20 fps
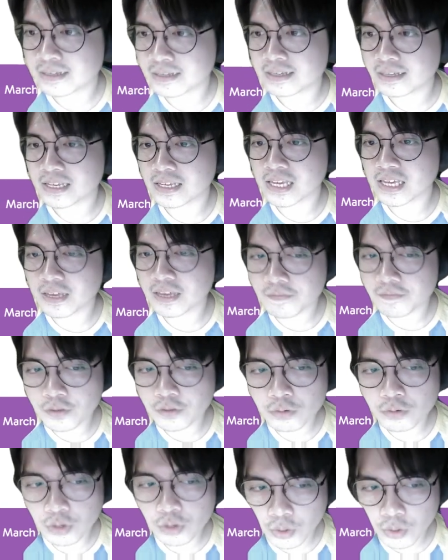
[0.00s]
if
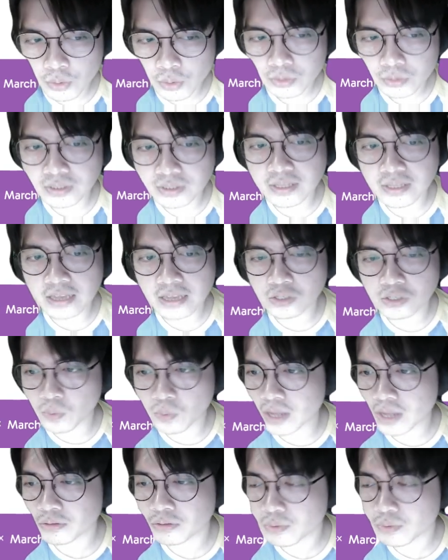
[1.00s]
you know states
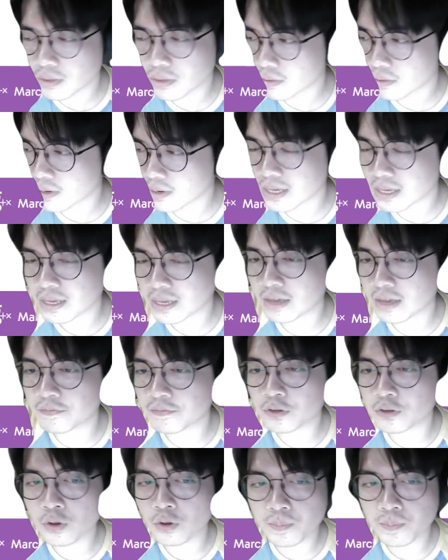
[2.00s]
1, 2, and 3, if
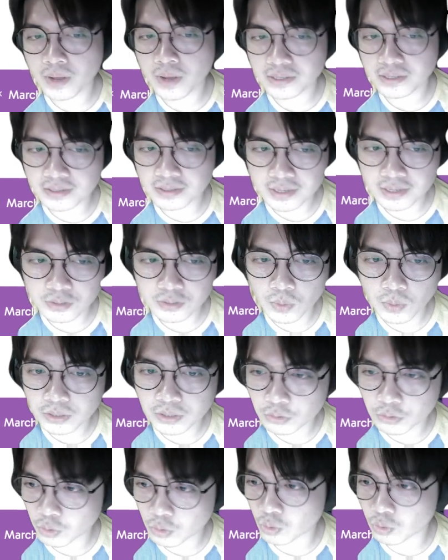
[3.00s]
you know processes 1 to
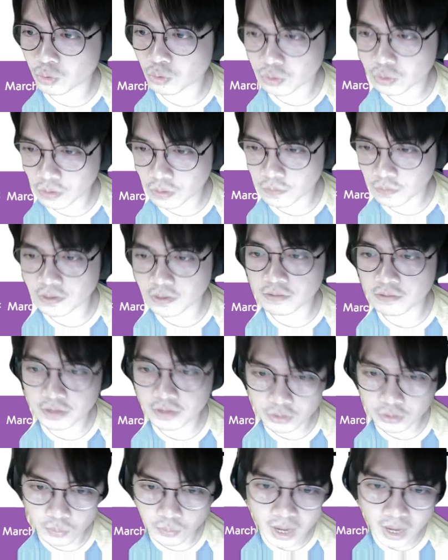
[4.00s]
2 to 3, 3
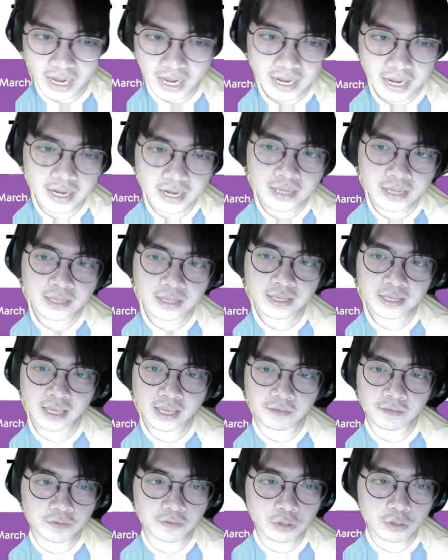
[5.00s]
to 1,
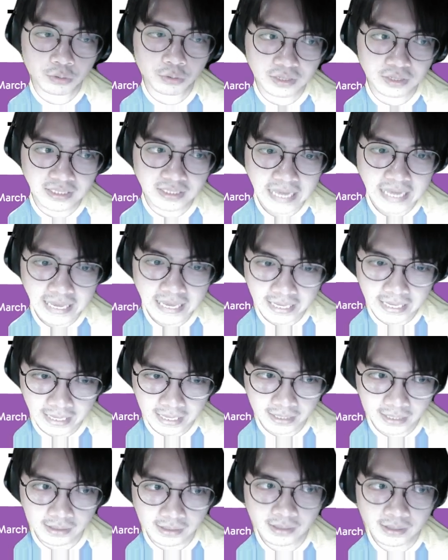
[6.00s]
if you know the
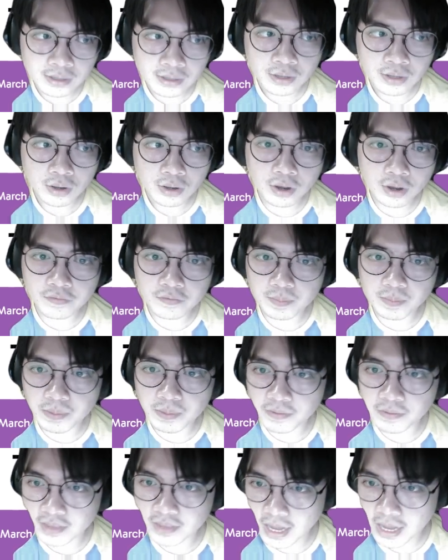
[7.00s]
cycle of the
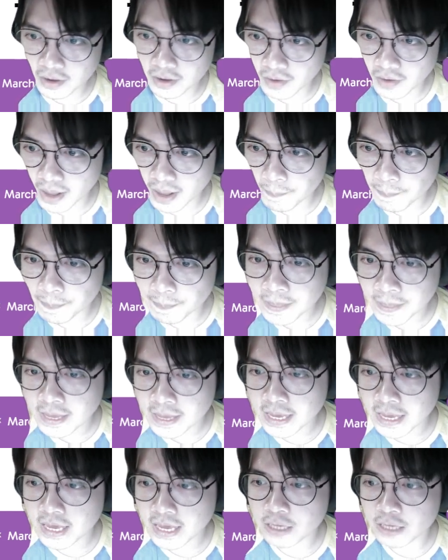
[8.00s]
PV diagram,
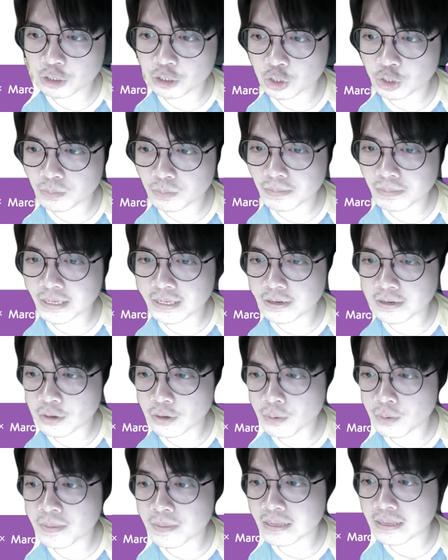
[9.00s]
it should be no big